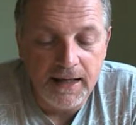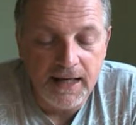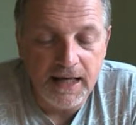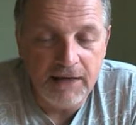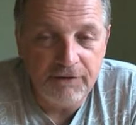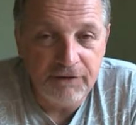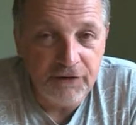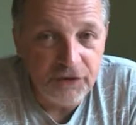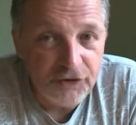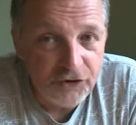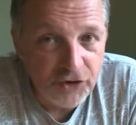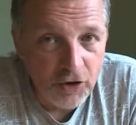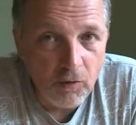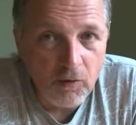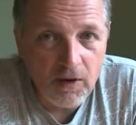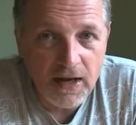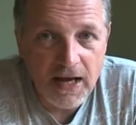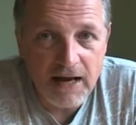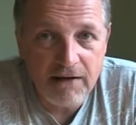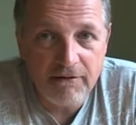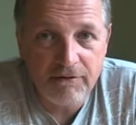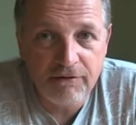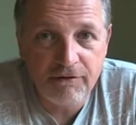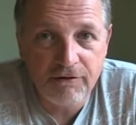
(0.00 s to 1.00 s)
If you don't
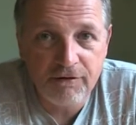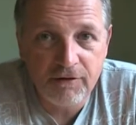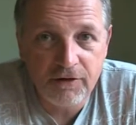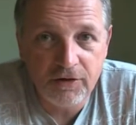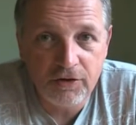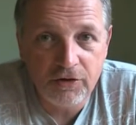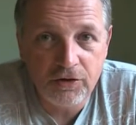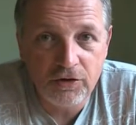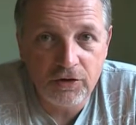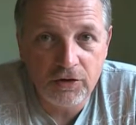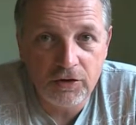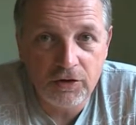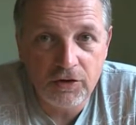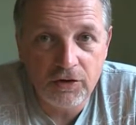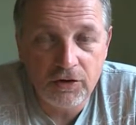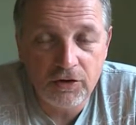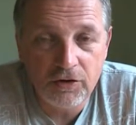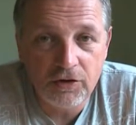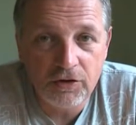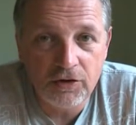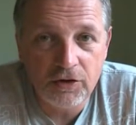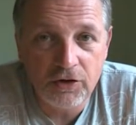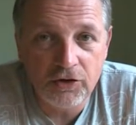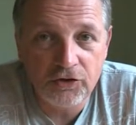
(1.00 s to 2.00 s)
have
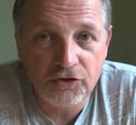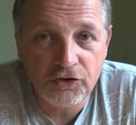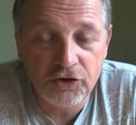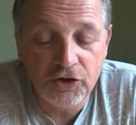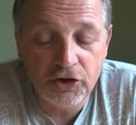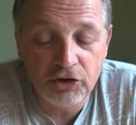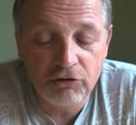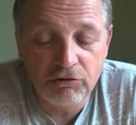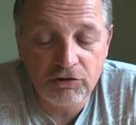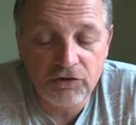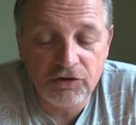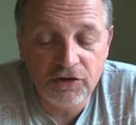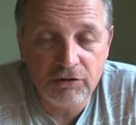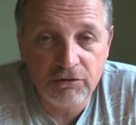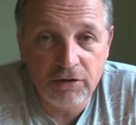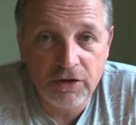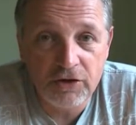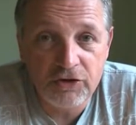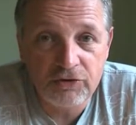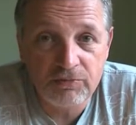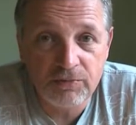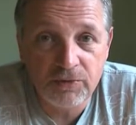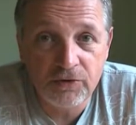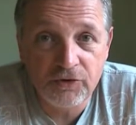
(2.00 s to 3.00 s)
your security
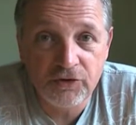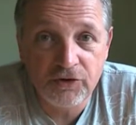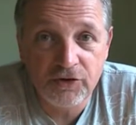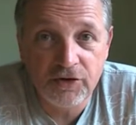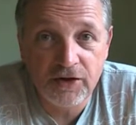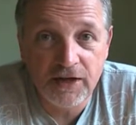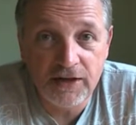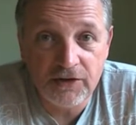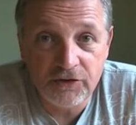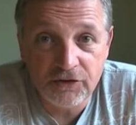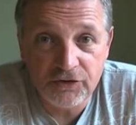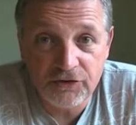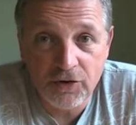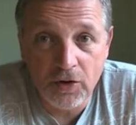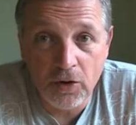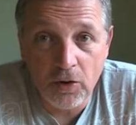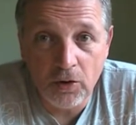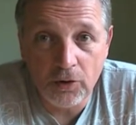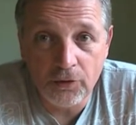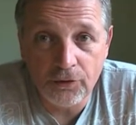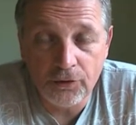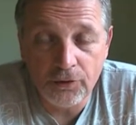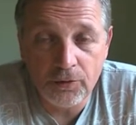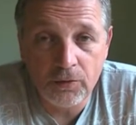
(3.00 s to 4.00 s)
arrangements
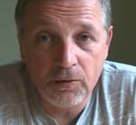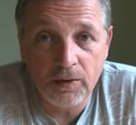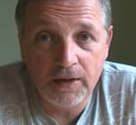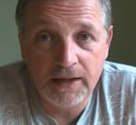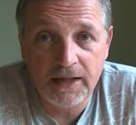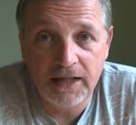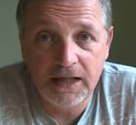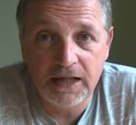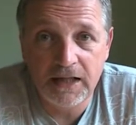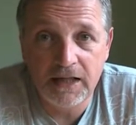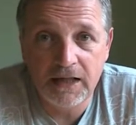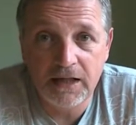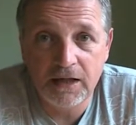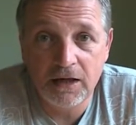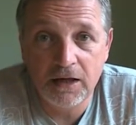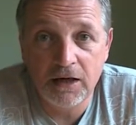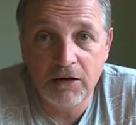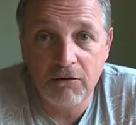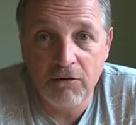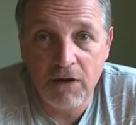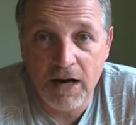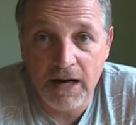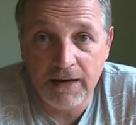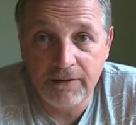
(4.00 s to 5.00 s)
installed when he
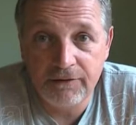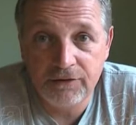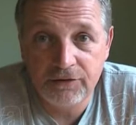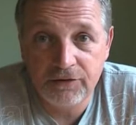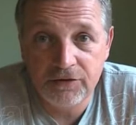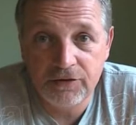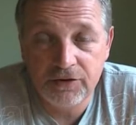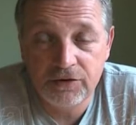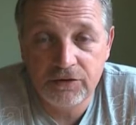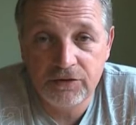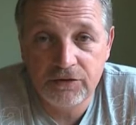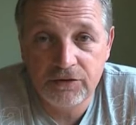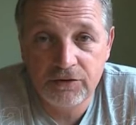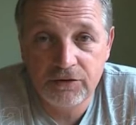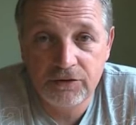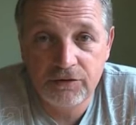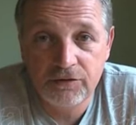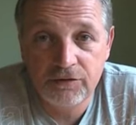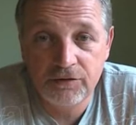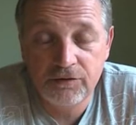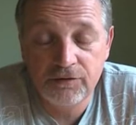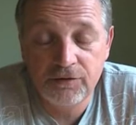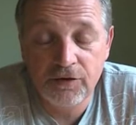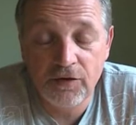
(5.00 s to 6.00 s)
arrives
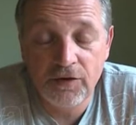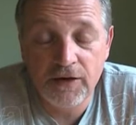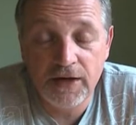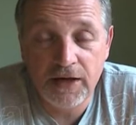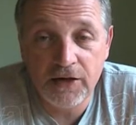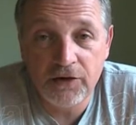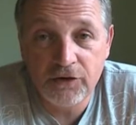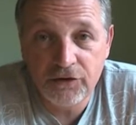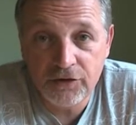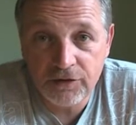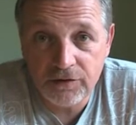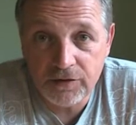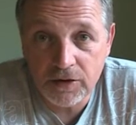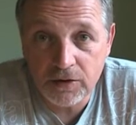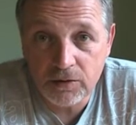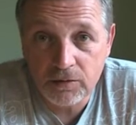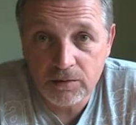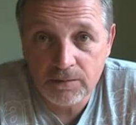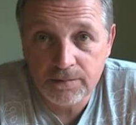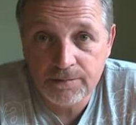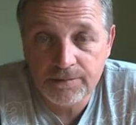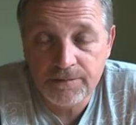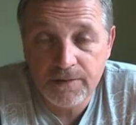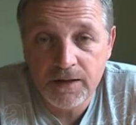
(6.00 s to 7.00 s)
for the
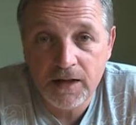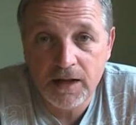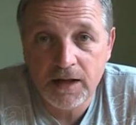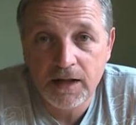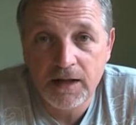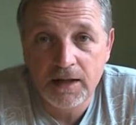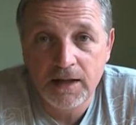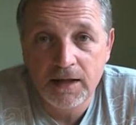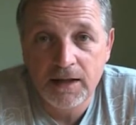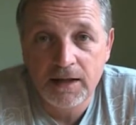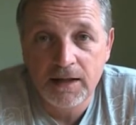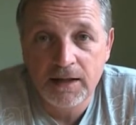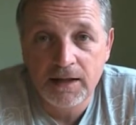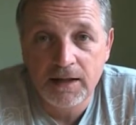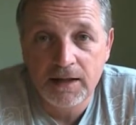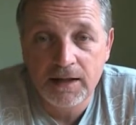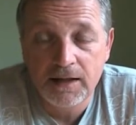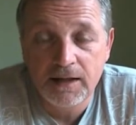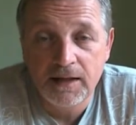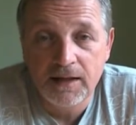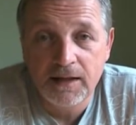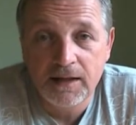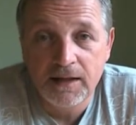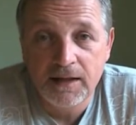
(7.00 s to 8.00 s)
interview,
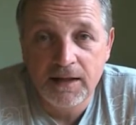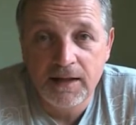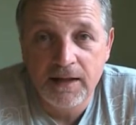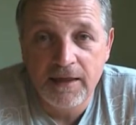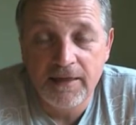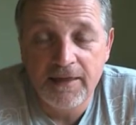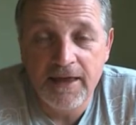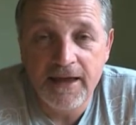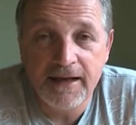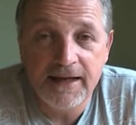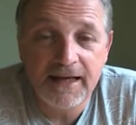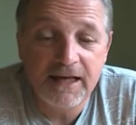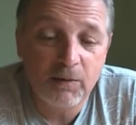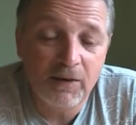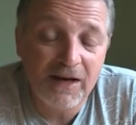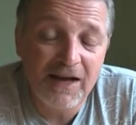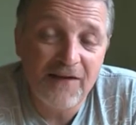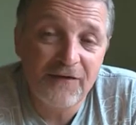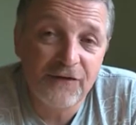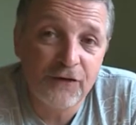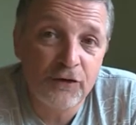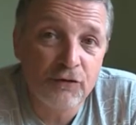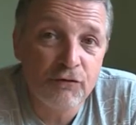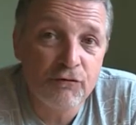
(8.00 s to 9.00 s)
then he will
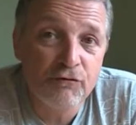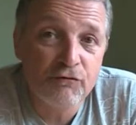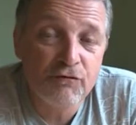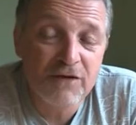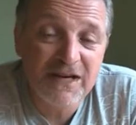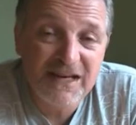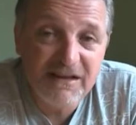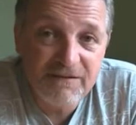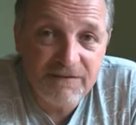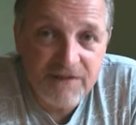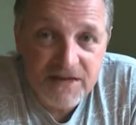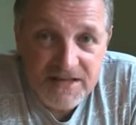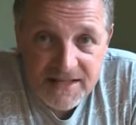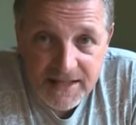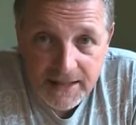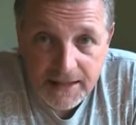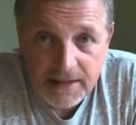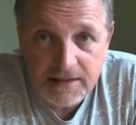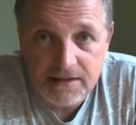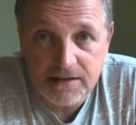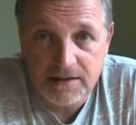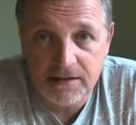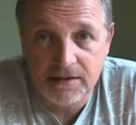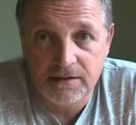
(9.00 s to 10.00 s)
have to
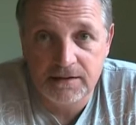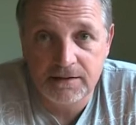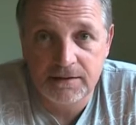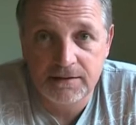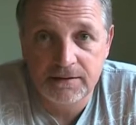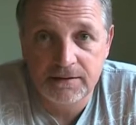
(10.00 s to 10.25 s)
revisit